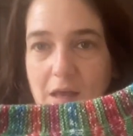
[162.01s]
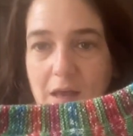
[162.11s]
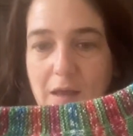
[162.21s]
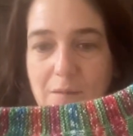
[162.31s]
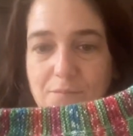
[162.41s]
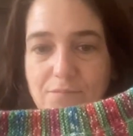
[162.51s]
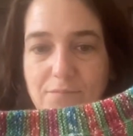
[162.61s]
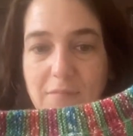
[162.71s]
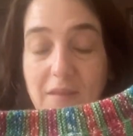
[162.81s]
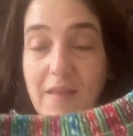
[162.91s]

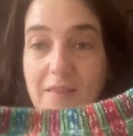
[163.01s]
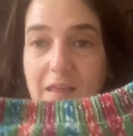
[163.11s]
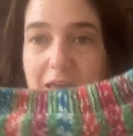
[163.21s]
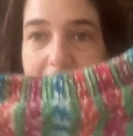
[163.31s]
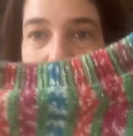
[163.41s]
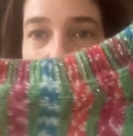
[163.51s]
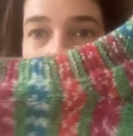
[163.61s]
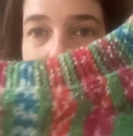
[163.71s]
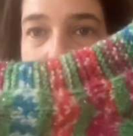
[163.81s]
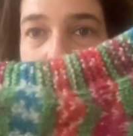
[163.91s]
They're
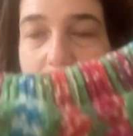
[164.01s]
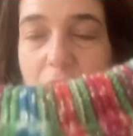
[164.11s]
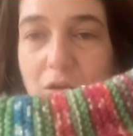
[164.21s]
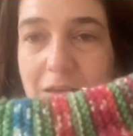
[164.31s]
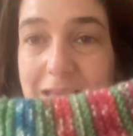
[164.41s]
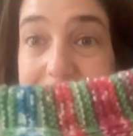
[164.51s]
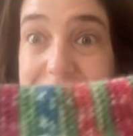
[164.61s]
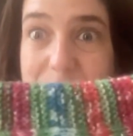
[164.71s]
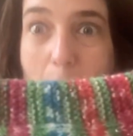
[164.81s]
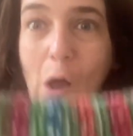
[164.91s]
in the yarn
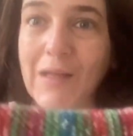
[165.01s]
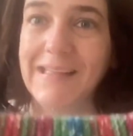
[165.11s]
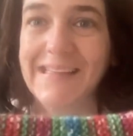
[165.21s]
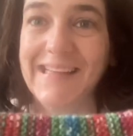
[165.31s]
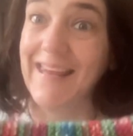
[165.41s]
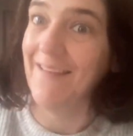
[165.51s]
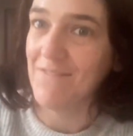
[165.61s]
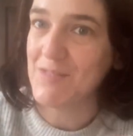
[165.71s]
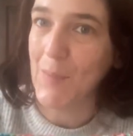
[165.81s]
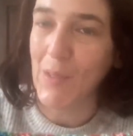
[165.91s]
sparkly. I love
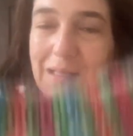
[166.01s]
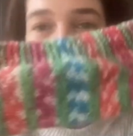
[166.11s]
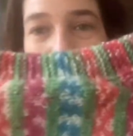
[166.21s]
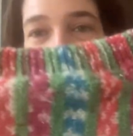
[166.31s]
sparkly.